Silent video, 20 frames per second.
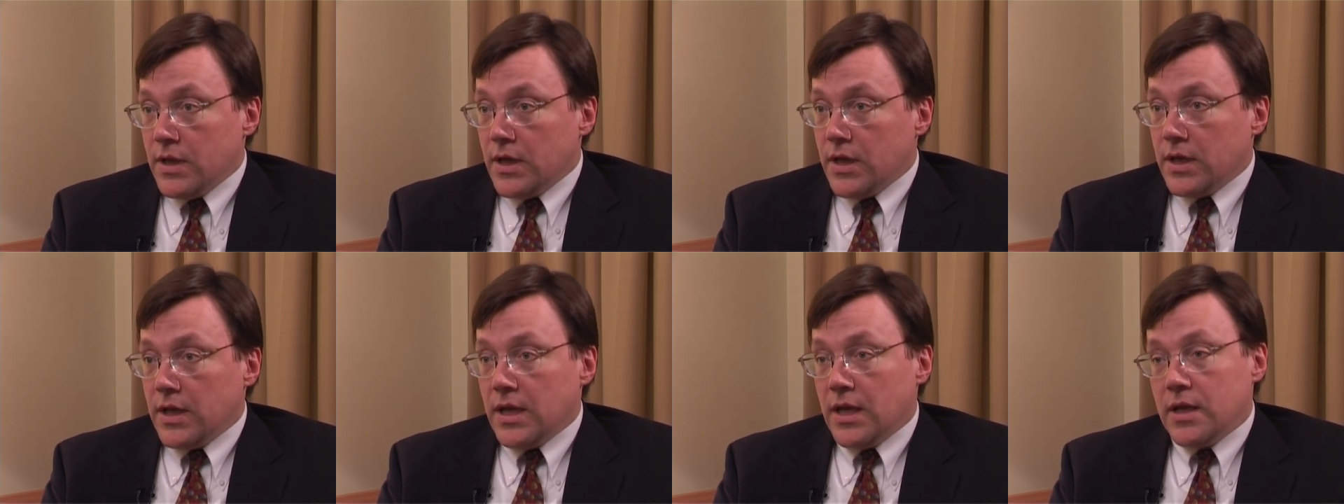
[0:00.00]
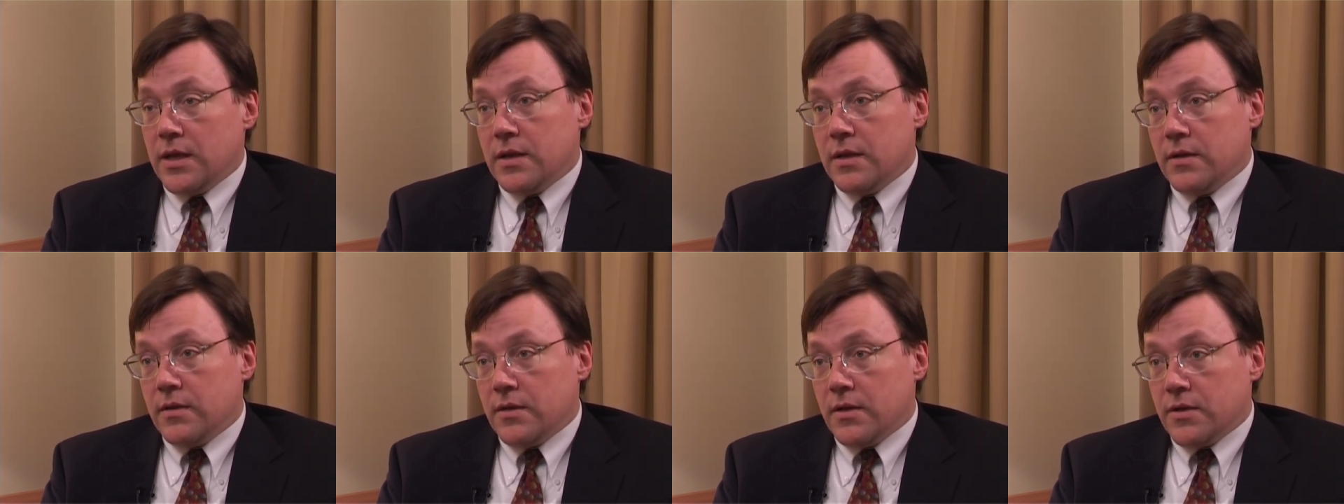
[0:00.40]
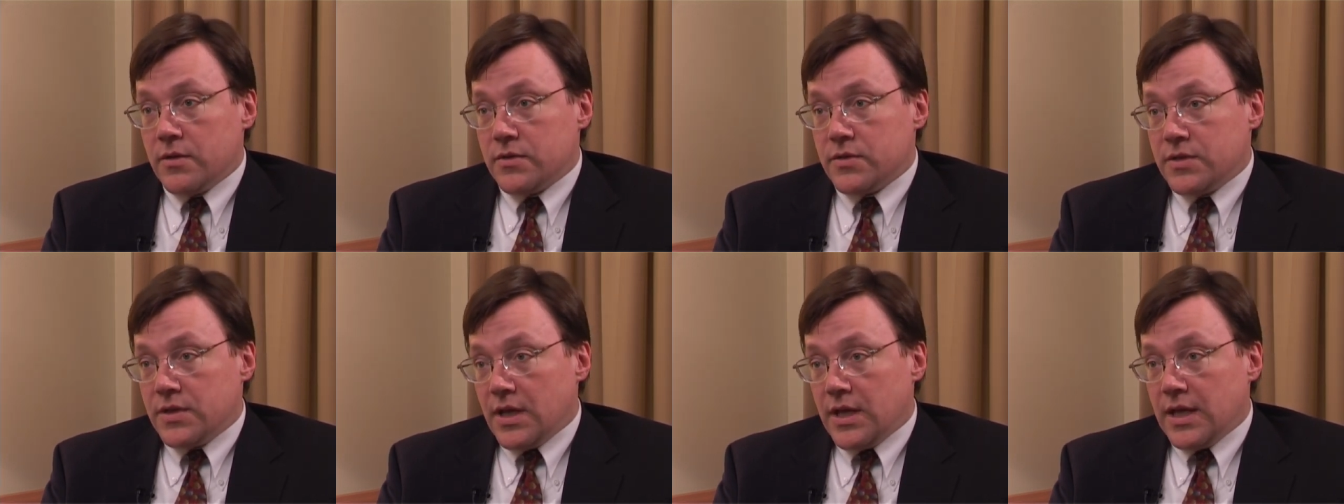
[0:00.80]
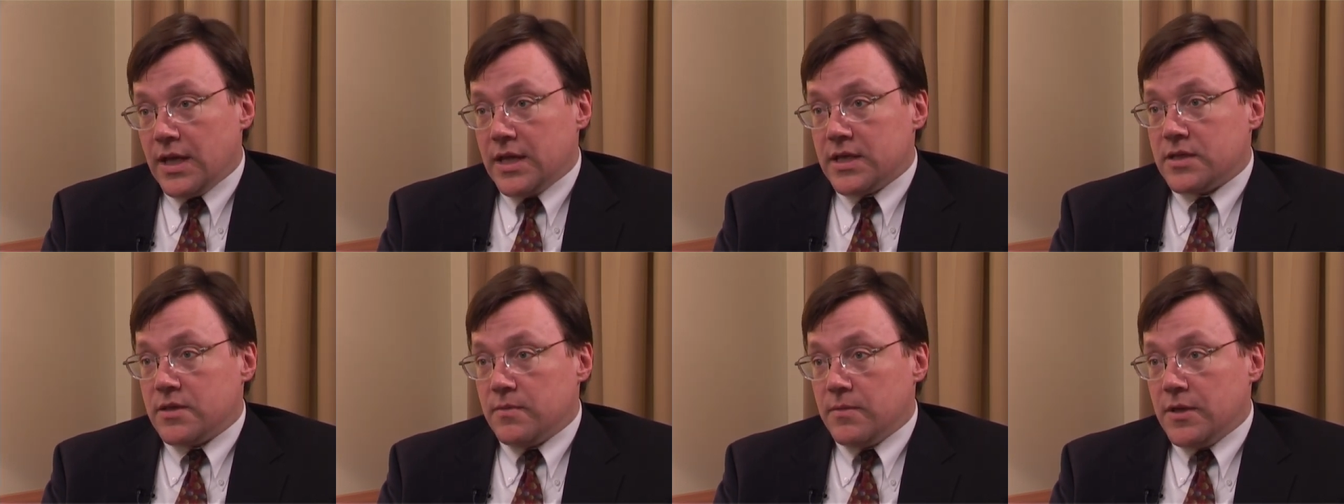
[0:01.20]
Again, the understanding
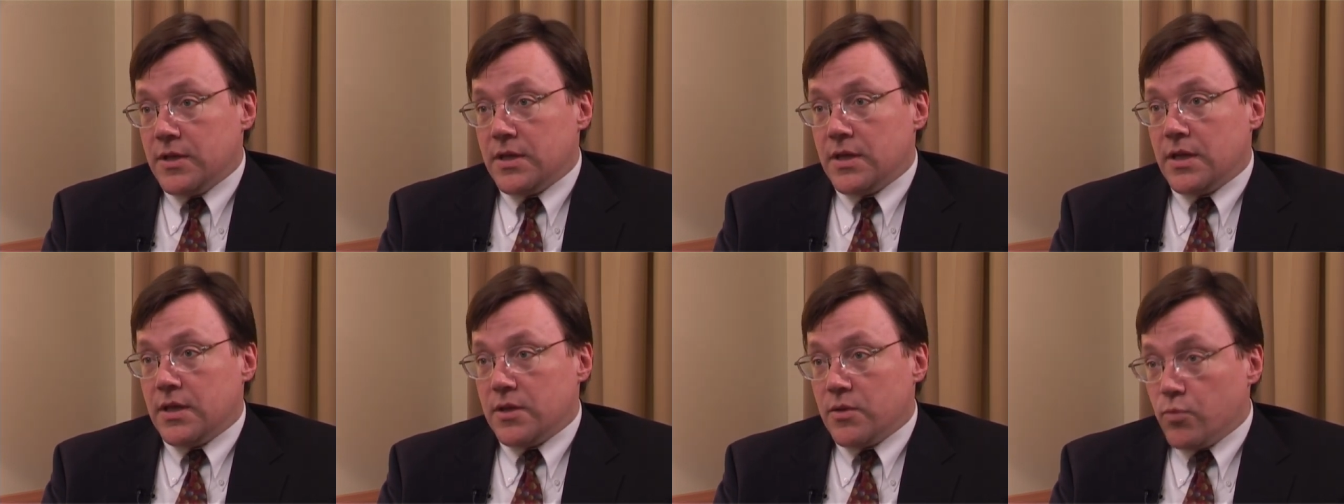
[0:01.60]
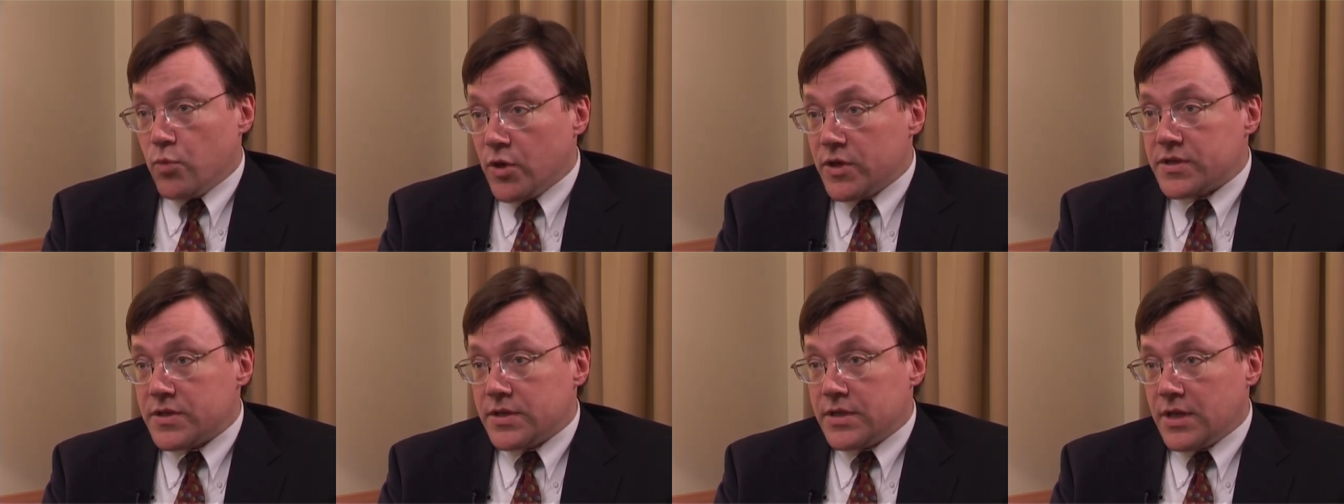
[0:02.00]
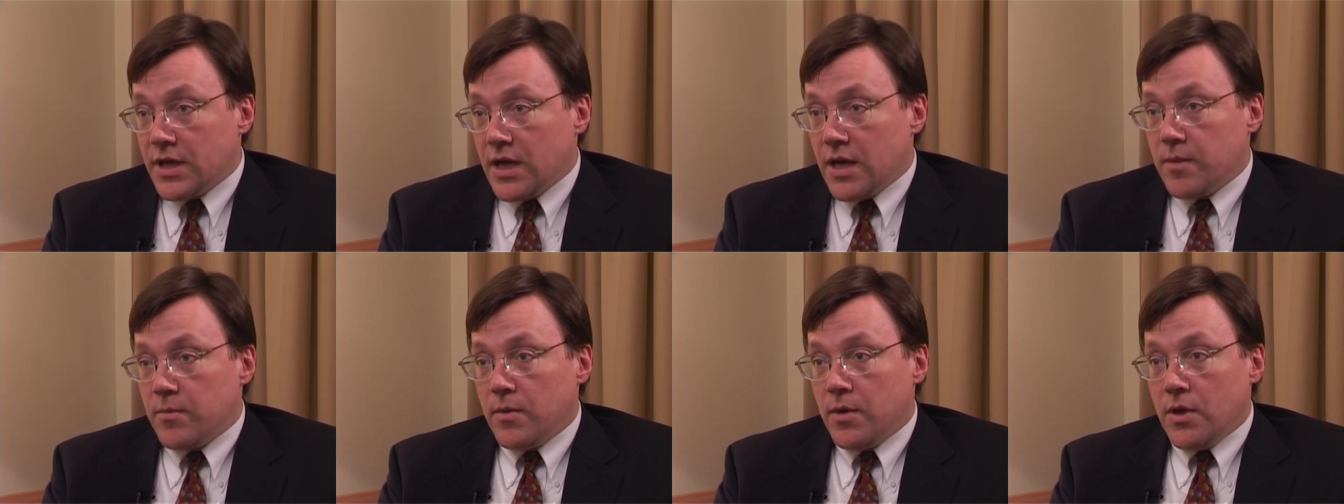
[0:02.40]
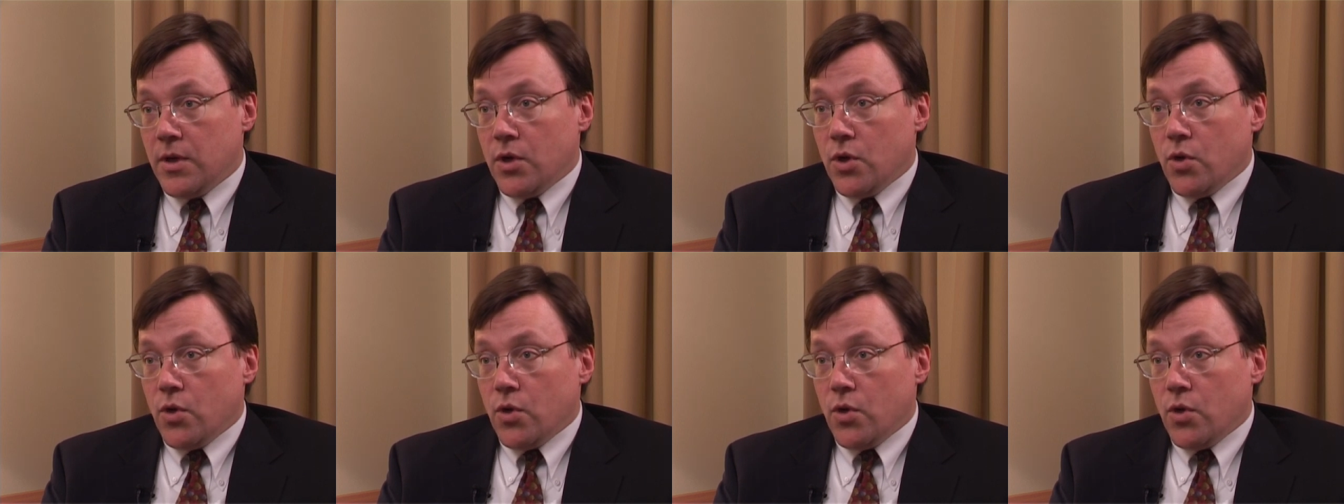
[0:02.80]
has to be that at the present time,